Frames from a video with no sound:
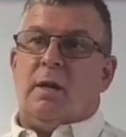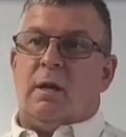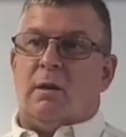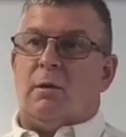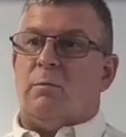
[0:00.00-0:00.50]

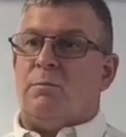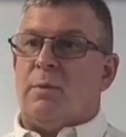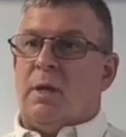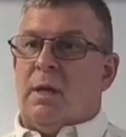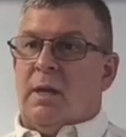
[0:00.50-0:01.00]

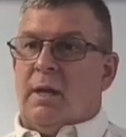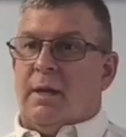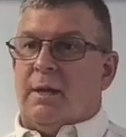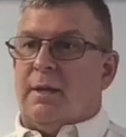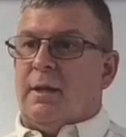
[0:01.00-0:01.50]

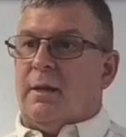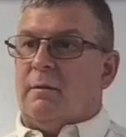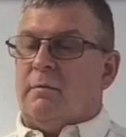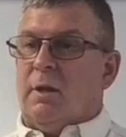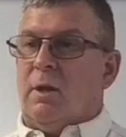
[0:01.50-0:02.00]

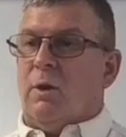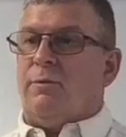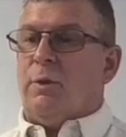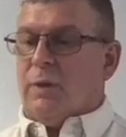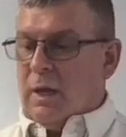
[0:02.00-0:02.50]
If
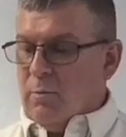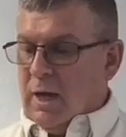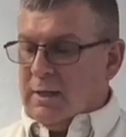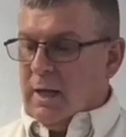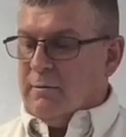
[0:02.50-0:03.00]
you think
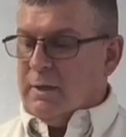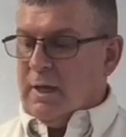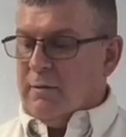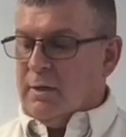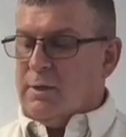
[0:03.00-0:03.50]
about
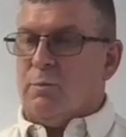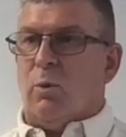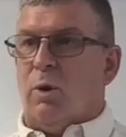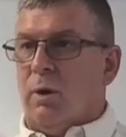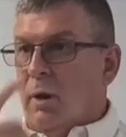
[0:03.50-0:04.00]
David is
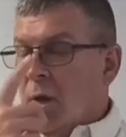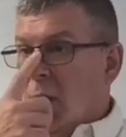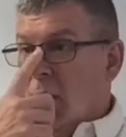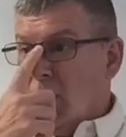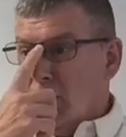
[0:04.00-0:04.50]
more
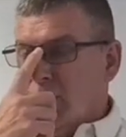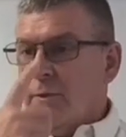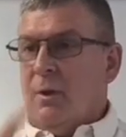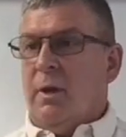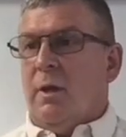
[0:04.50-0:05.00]

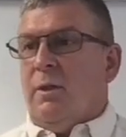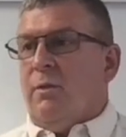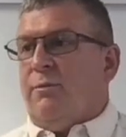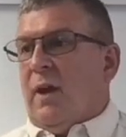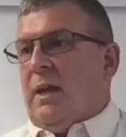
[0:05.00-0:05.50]
of
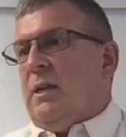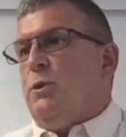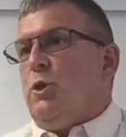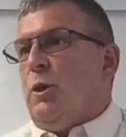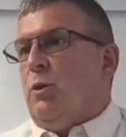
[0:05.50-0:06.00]
the fighting
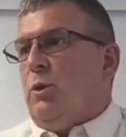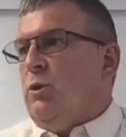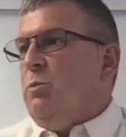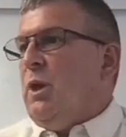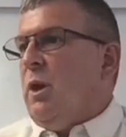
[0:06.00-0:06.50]
general
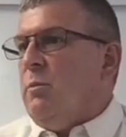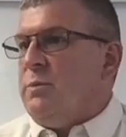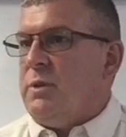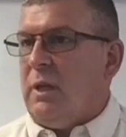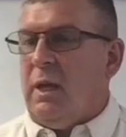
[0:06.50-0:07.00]
who
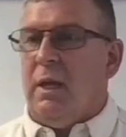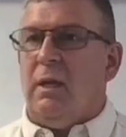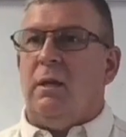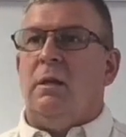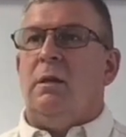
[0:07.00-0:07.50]
becomes the
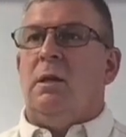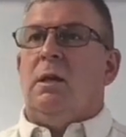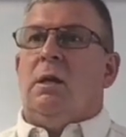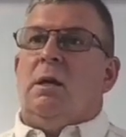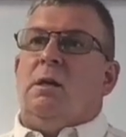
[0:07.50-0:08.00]
king.
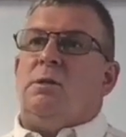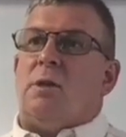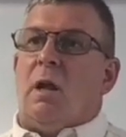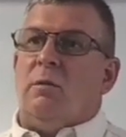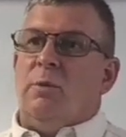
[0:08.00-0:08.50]

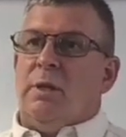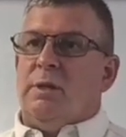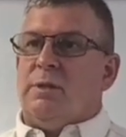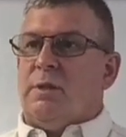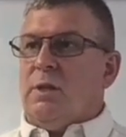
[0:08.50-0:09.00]
Solomon
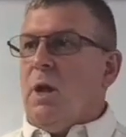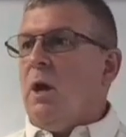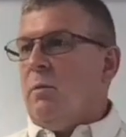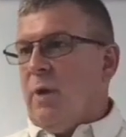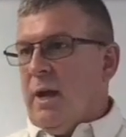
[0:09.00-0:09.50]
is the
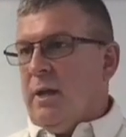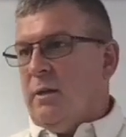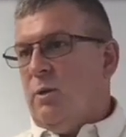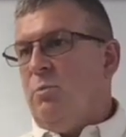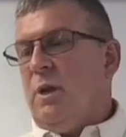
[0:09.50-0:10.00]
young man
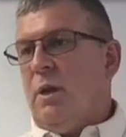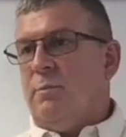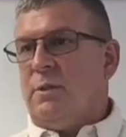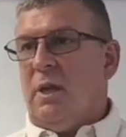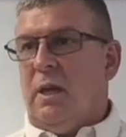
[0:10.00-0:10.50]
who
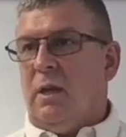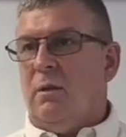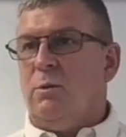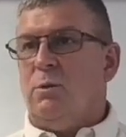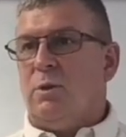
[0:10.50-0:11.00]
becomes king,
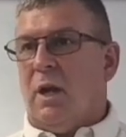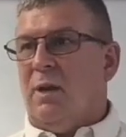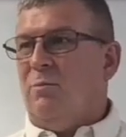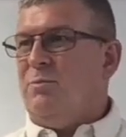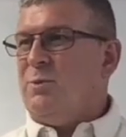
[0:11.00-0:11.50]
who's
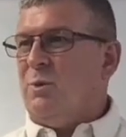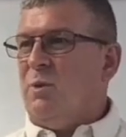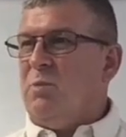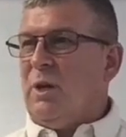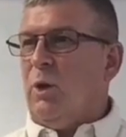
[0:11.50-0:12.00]
kind of sort
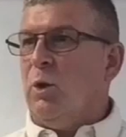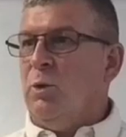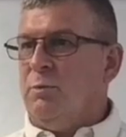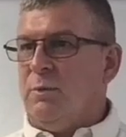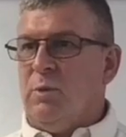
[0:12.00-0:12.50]
of been
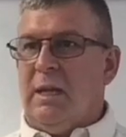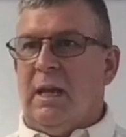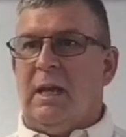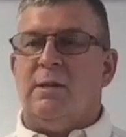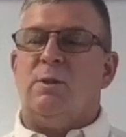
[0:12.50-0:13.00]
groomed to be
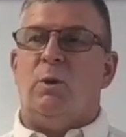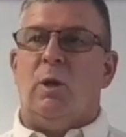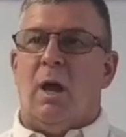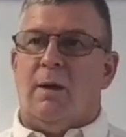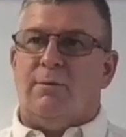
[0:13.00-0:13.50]
king his whole
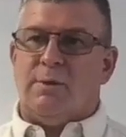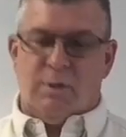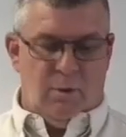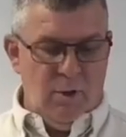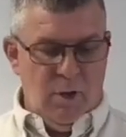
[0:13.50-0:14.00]
life. And
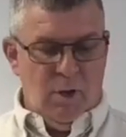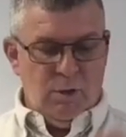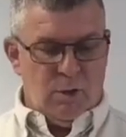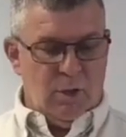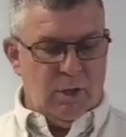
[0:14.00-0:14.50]
so
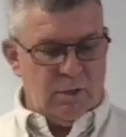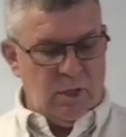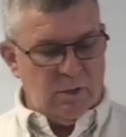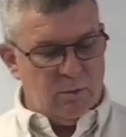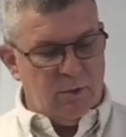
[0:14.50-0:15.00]
you're going to
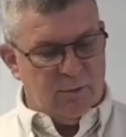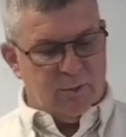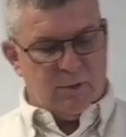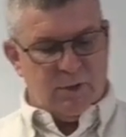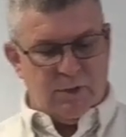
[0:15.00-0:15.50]
see some
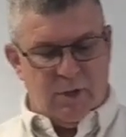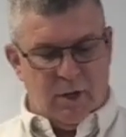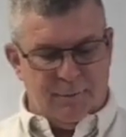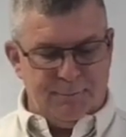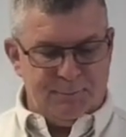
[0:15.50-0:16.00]
differences
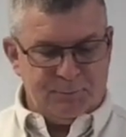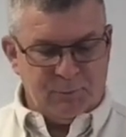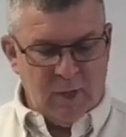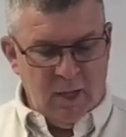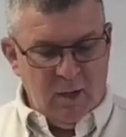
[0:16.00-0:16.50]
there.
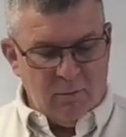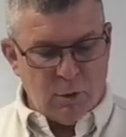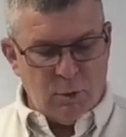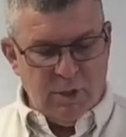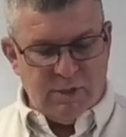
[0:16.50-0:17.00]

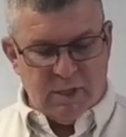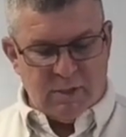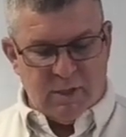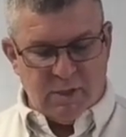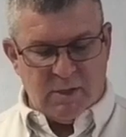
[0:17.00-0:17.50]
Verse
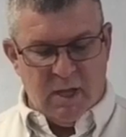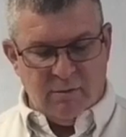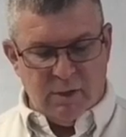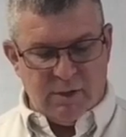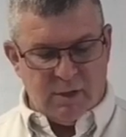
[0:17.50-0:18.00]
26, thus
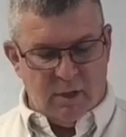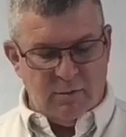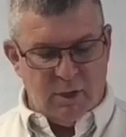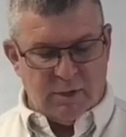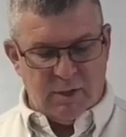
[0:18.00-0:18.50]
David, the son
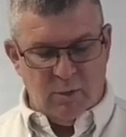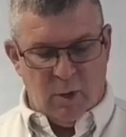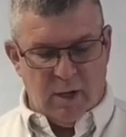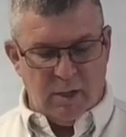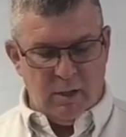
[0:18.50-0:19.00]
of Jesse,
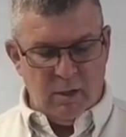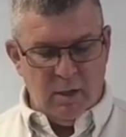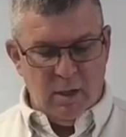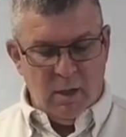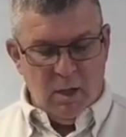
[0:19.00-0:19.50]
reigned
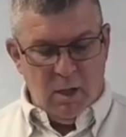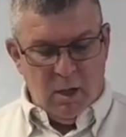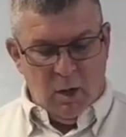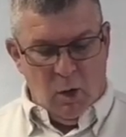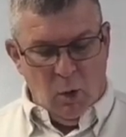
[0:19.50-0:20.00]

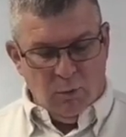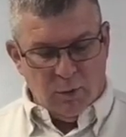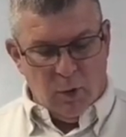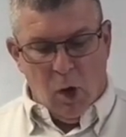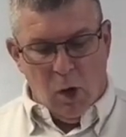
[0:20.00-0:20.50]

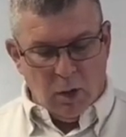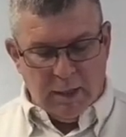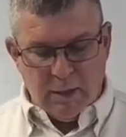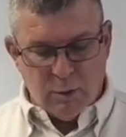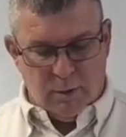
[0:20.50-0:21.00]
over all
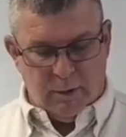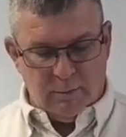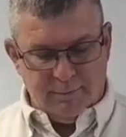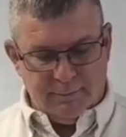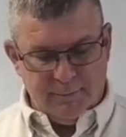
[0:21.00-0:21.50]

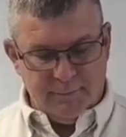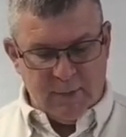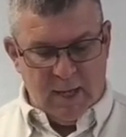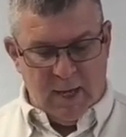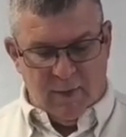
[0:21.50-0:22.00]
Israel.
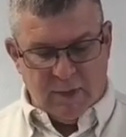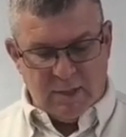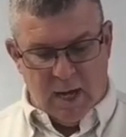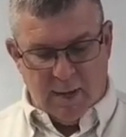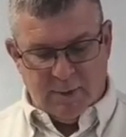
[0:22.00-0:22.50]
And the
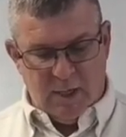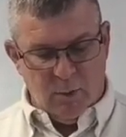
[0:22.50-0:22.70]
time that